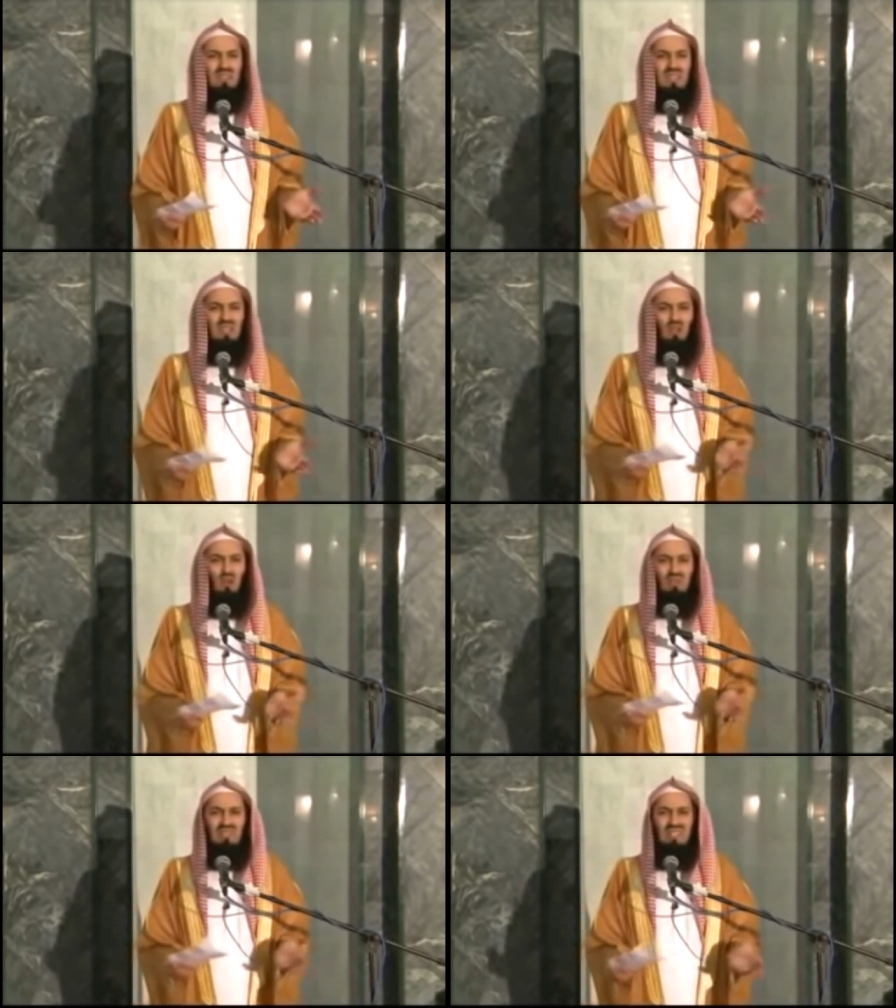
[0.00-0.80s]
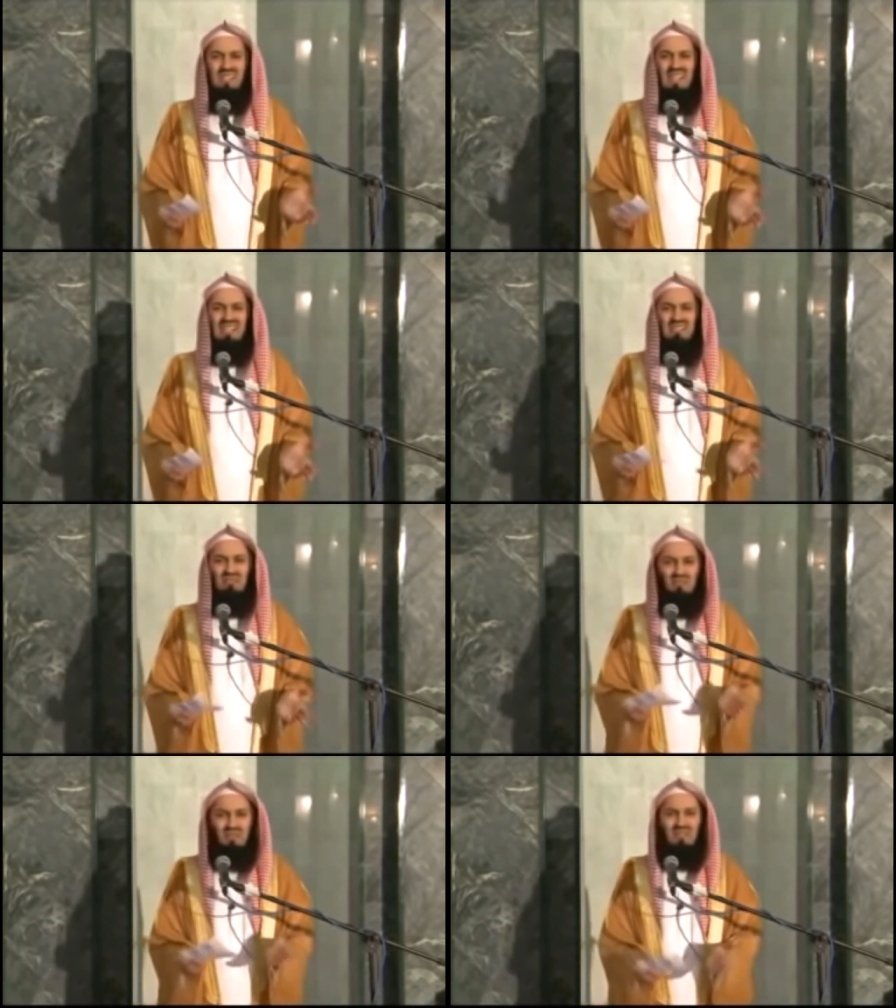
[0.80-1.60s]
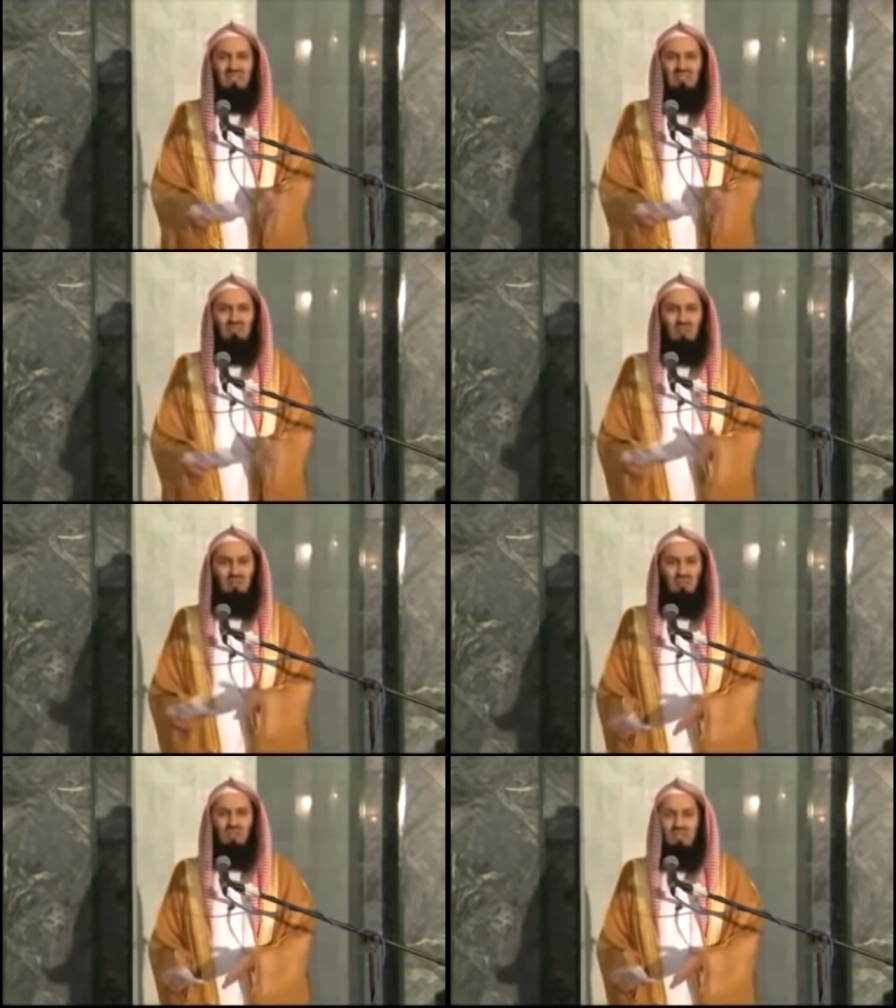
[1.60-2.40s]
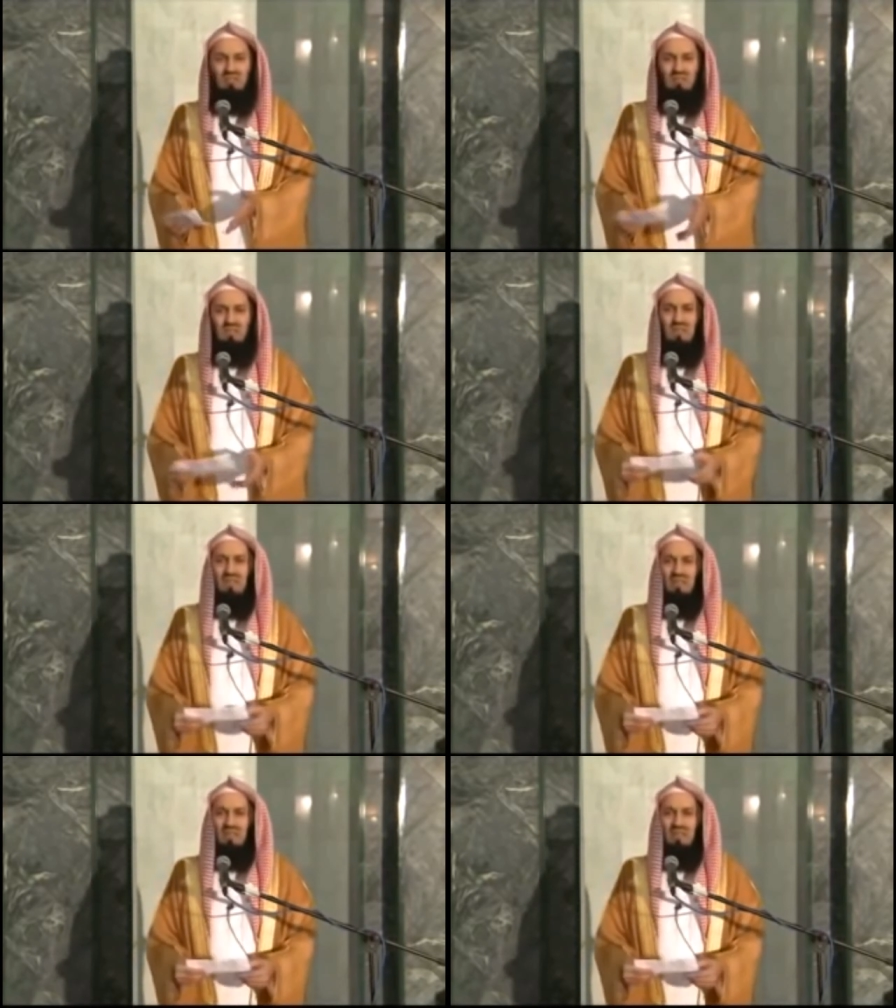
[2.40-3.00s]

was there no decisive victory for the Muslims